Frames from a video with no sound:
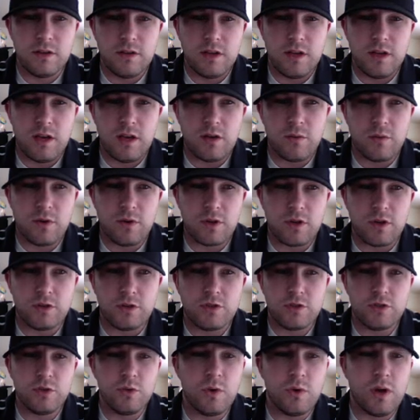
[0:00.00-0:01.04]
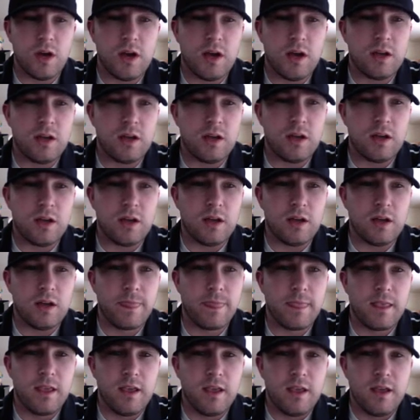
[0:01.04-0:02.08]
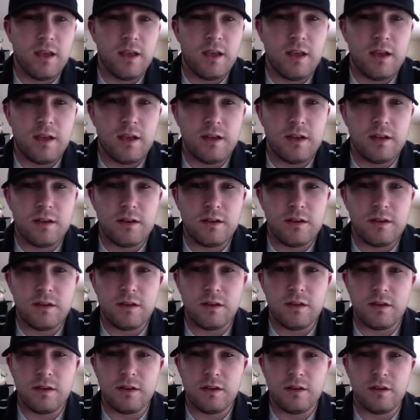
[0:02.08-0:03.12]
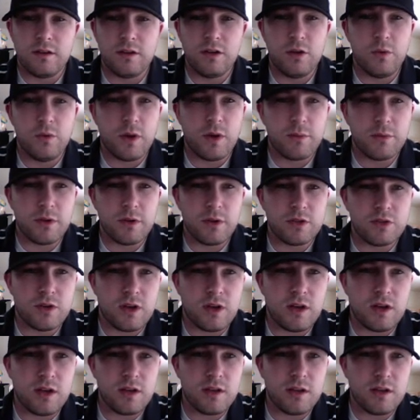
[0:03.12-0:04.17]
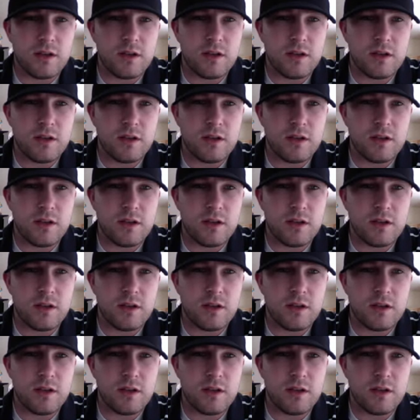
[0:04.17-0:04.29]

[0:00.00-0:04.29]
I don't want to go too high. And you know what I'm going to try?